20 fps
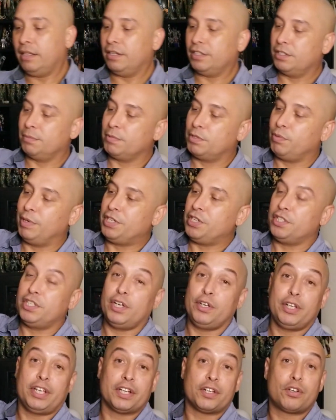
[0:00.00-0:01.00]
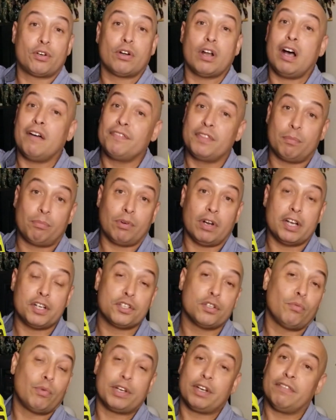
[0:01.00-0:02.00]
there's some switches here. You can turn off the brush,
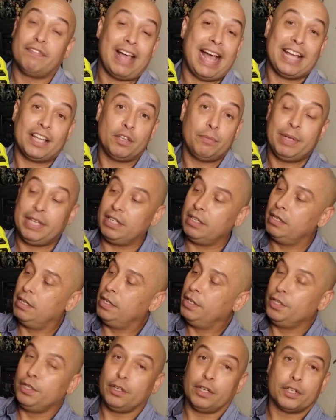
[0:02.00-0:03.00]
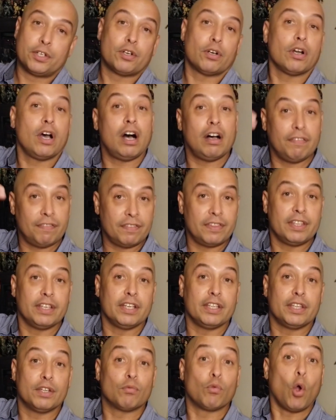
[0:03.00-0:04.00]
so when you're vacuuming, you can turn off
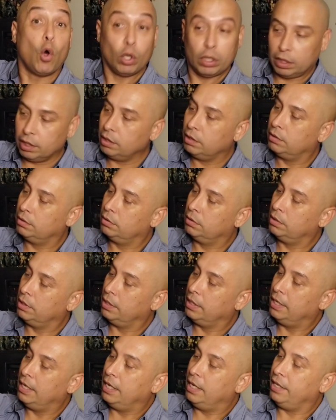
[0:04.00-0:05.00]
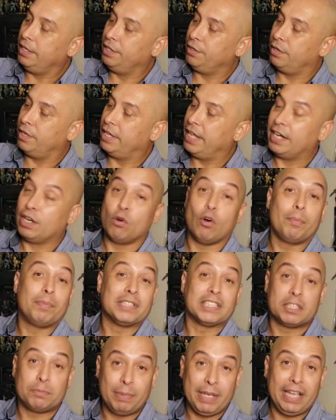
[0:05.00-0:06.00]
the roller. You can then go up in
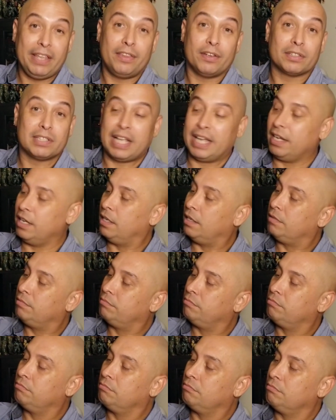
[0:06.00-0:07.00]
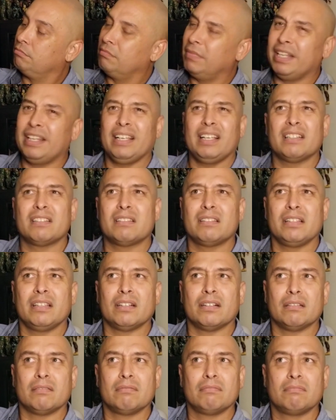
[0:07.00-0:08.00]
speed. There's like I think it's
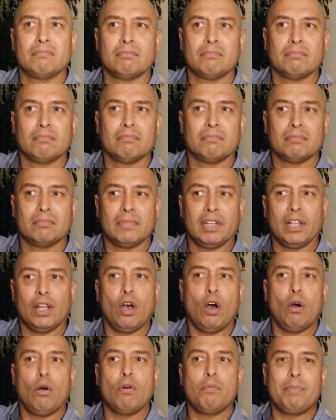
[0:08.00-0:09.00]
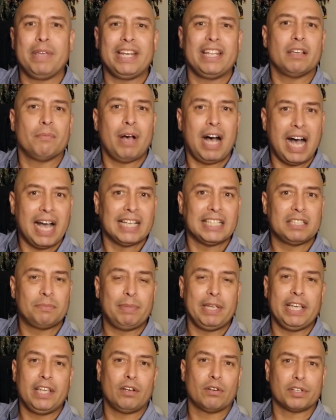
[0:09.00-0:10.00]
either low, medium, high
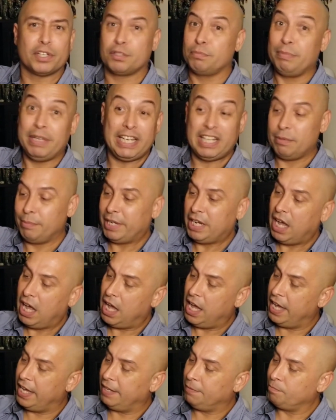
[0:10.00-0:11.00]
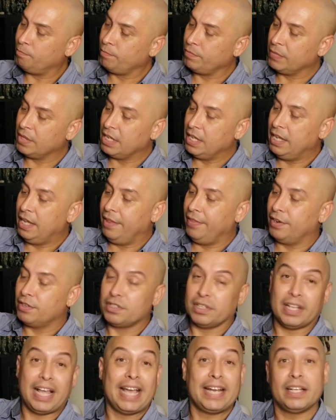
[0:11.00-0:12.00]
speed, or just medium and high. There's
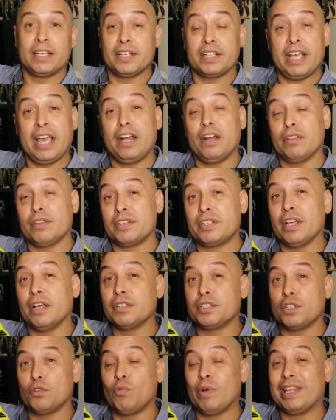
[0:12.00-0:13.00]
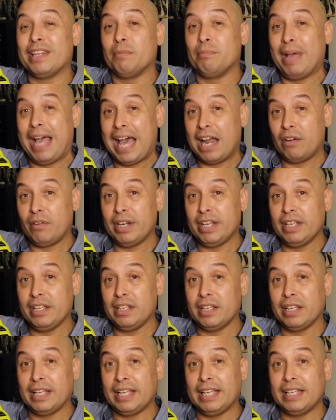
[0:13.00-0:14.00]
a light indicator that tells you when the battery
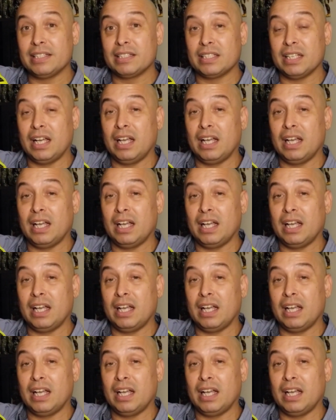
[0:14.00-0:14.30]
is